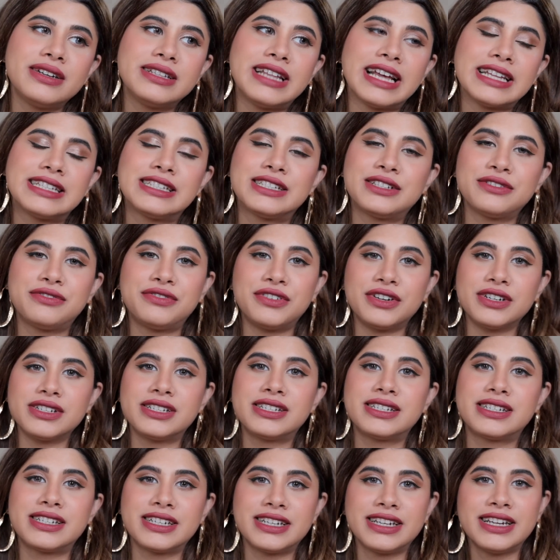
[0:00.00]
That's the
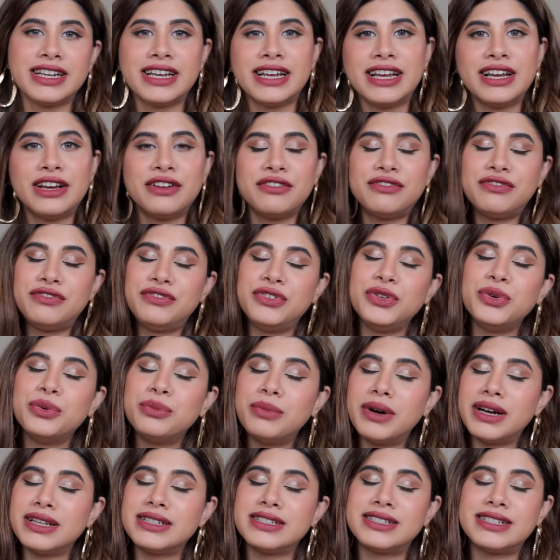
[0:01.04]
first few
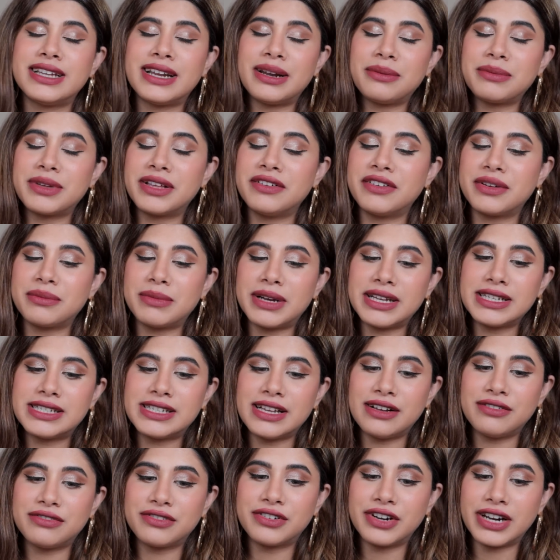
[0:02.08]
months that I'm giving
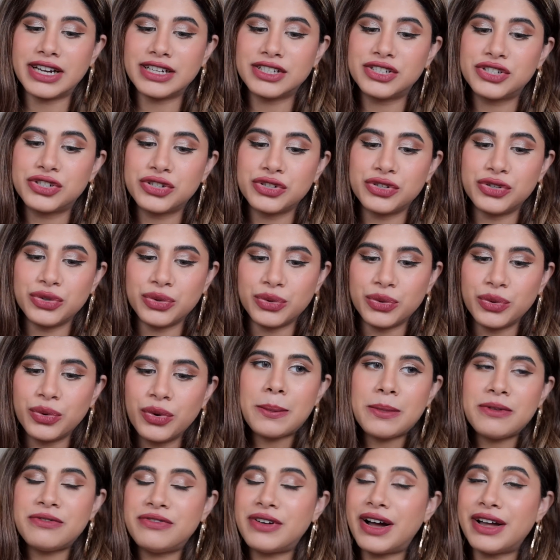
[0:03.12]
myself grace to do.
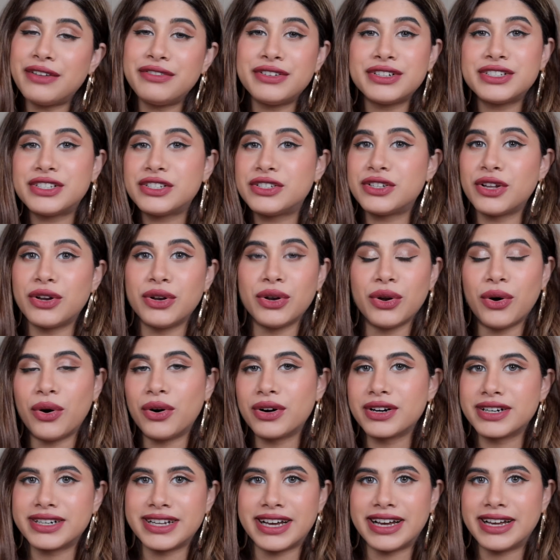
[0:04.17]
5 years is a
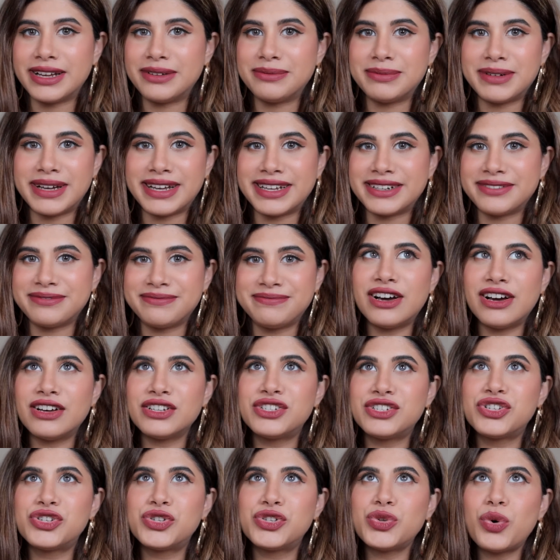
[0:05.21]
long time, man.
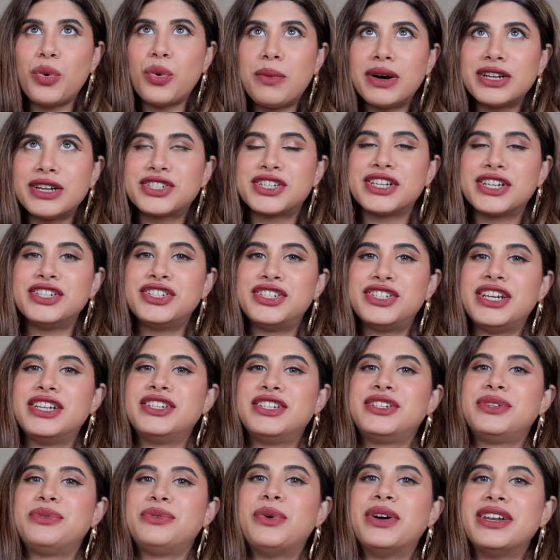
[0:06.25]
So much can
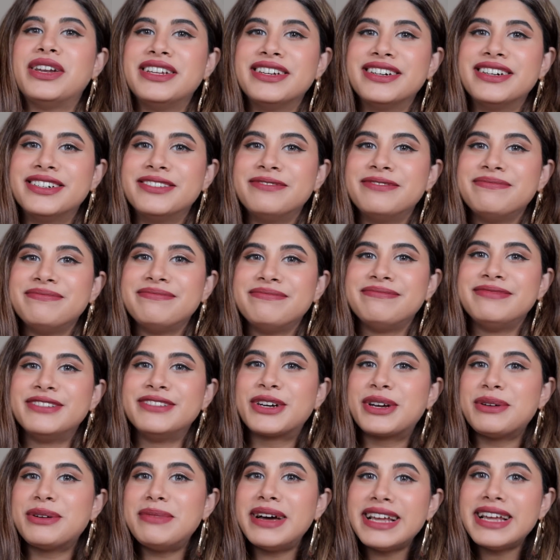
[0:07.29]
change in 1 year.
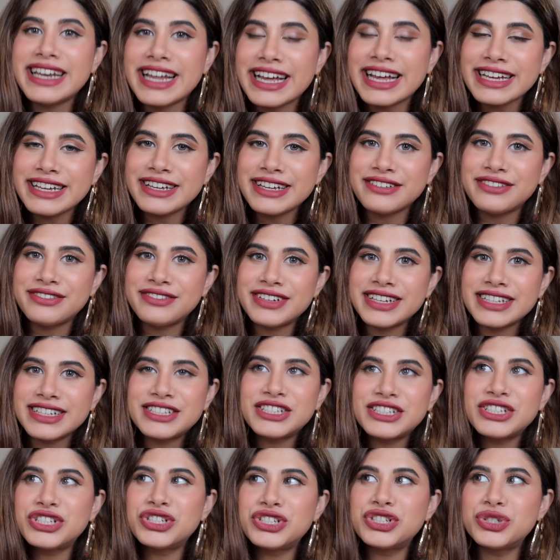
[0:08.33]
Look at my life.
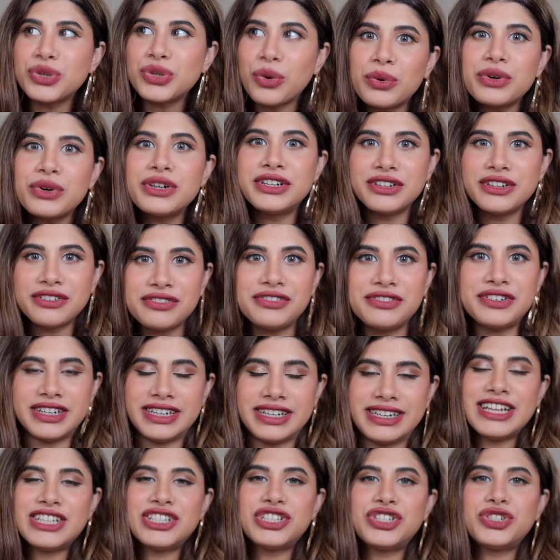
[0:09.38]
It's so different.
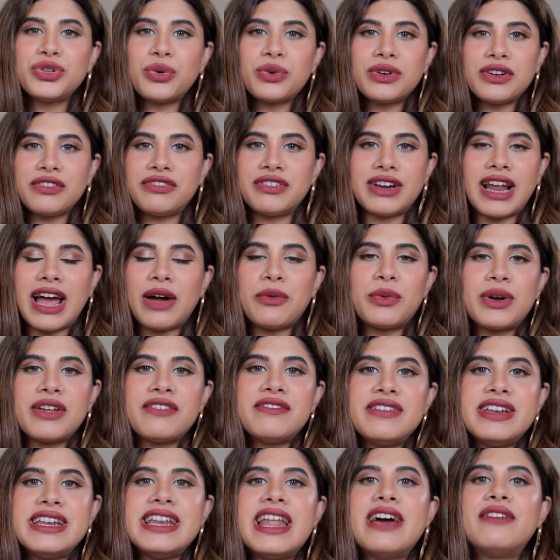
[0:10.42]
It's so different. I would
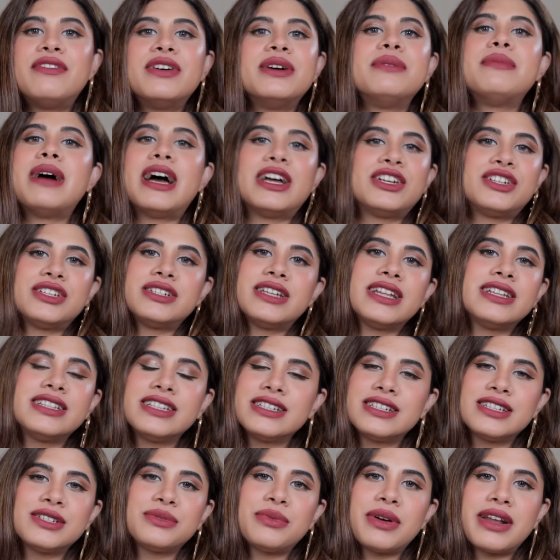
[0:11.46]
have never imagined that
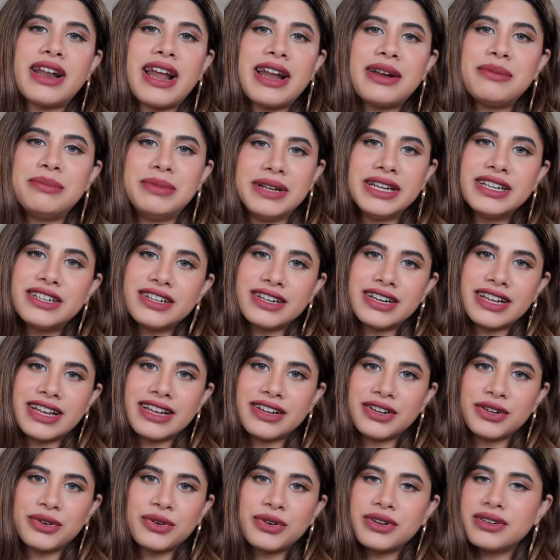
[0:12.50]
this is where I'd be
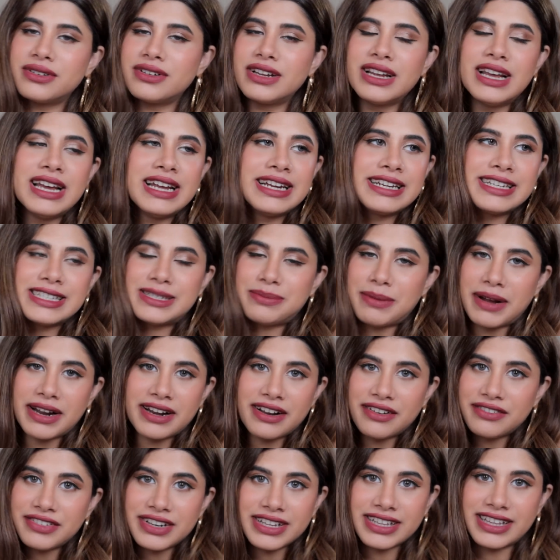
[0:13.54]
today, you know, despite
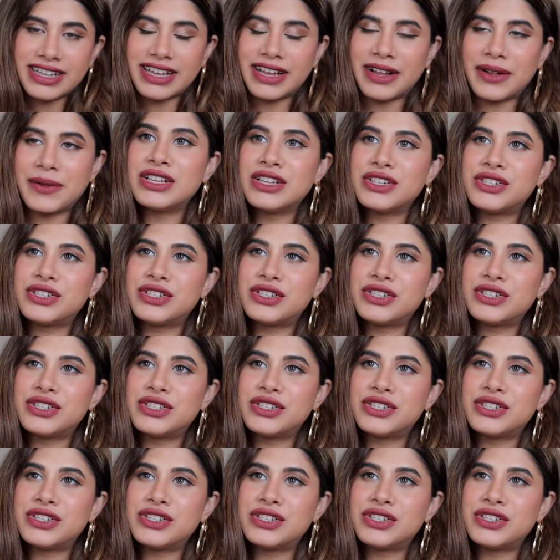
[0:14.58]
everything.